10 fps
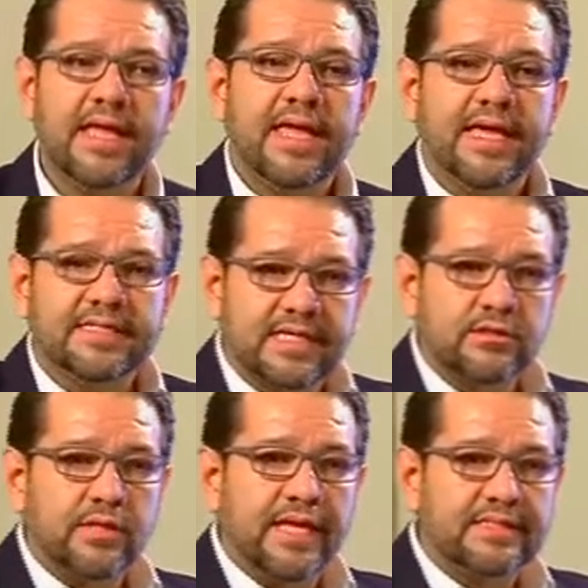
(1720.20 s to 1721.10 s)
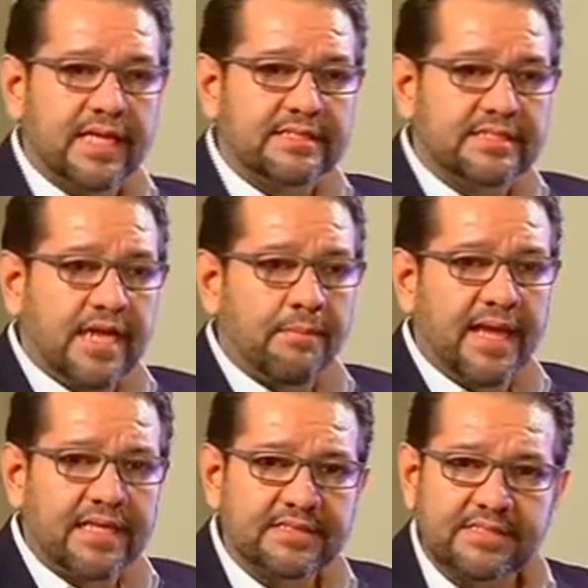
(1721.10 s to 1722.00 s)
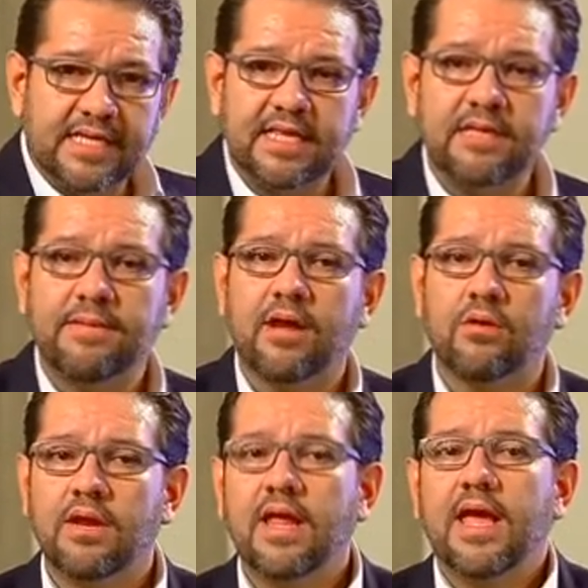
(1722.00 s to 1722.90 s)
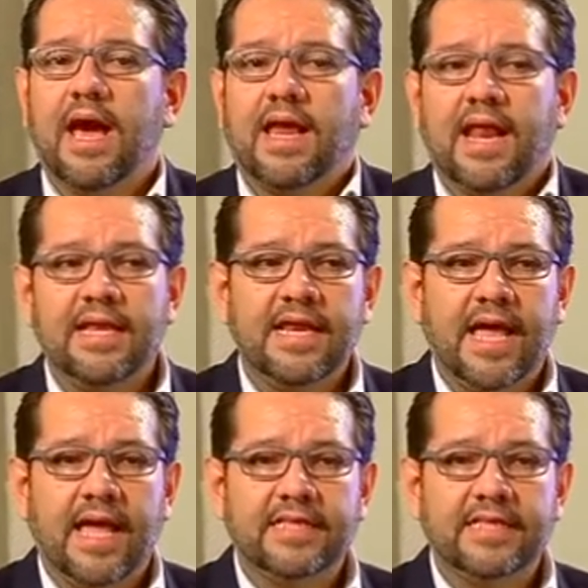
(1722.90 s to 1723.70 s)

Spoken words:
We're talking about over 4,000 people, and over 6,000 people